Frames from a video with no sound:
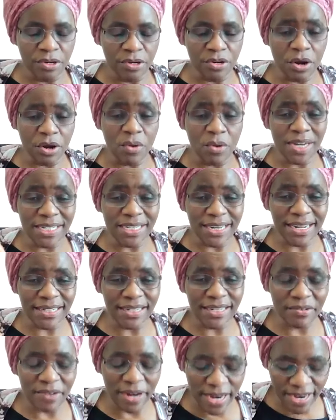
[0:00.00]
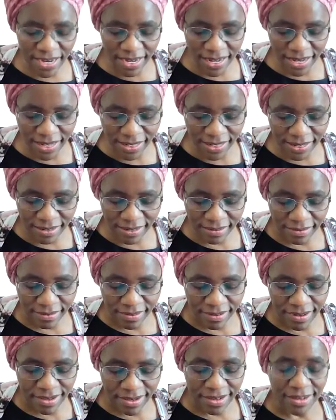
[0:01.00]
You know what latter rain is?
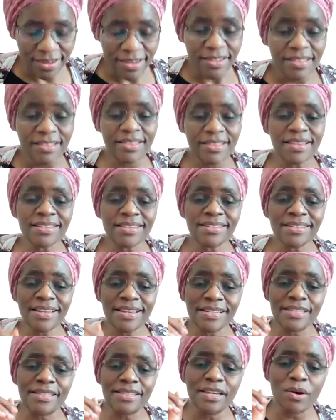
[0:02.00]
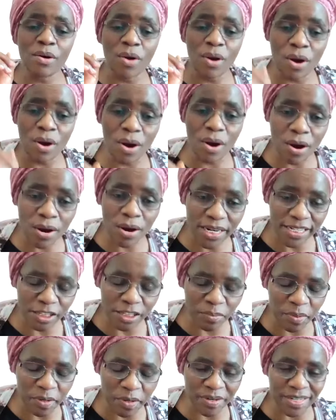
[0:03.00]
This is the Holy
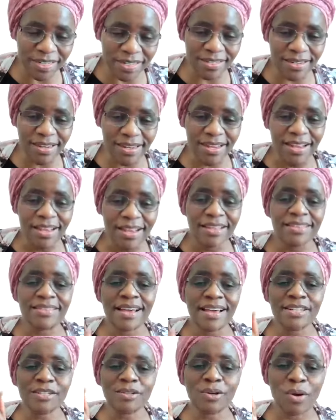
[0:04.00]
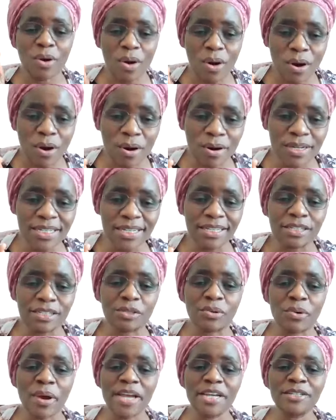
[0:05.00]
Spirit that God
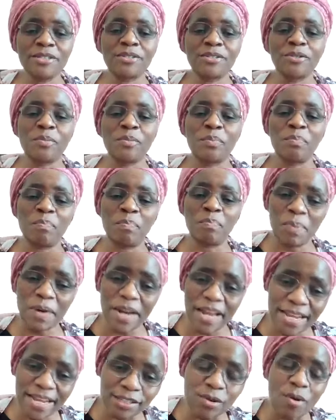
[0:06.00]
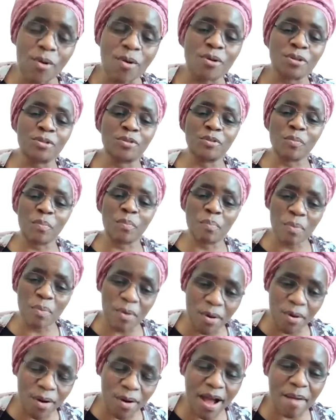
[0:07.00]
is going to place or to
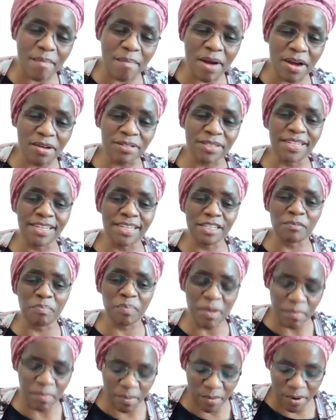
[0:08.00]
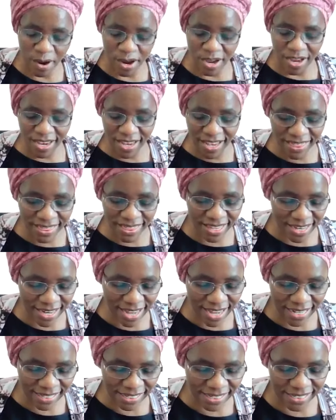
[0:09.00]
pour amongst his people in the
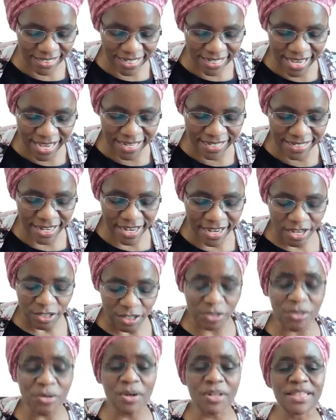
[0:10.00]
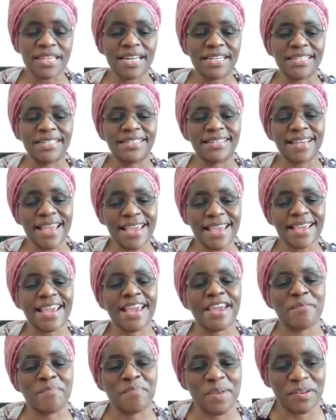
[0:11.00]
last days so that they
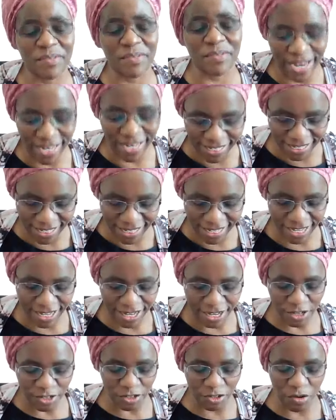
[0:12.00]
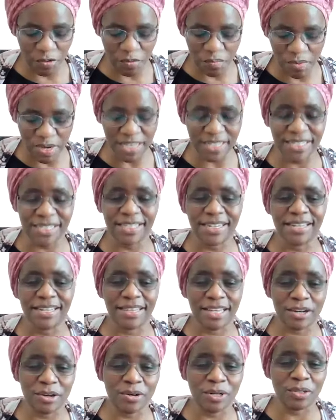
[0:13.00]
can be ready to meet
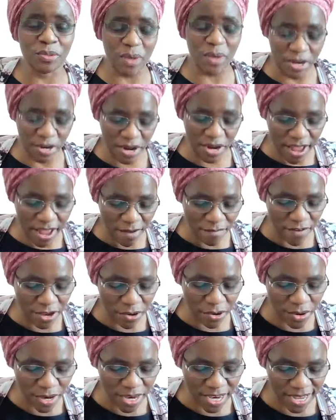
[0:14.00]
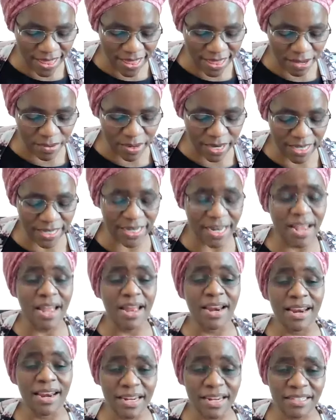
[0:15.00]
the Lord. Whenever you hear the word
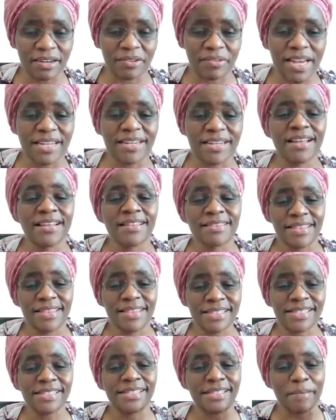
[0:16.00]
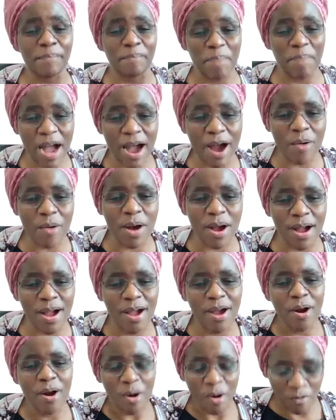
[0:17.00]
latter rain, this is the
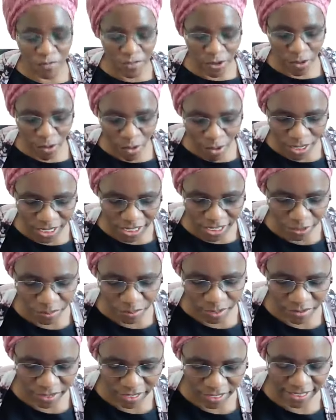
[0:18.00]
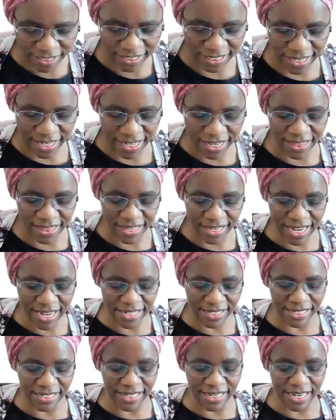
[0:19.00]
power of the Holy Spirit in the
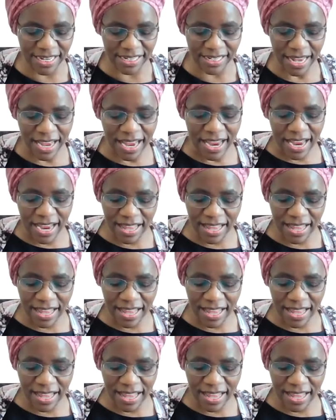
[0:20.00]
last days.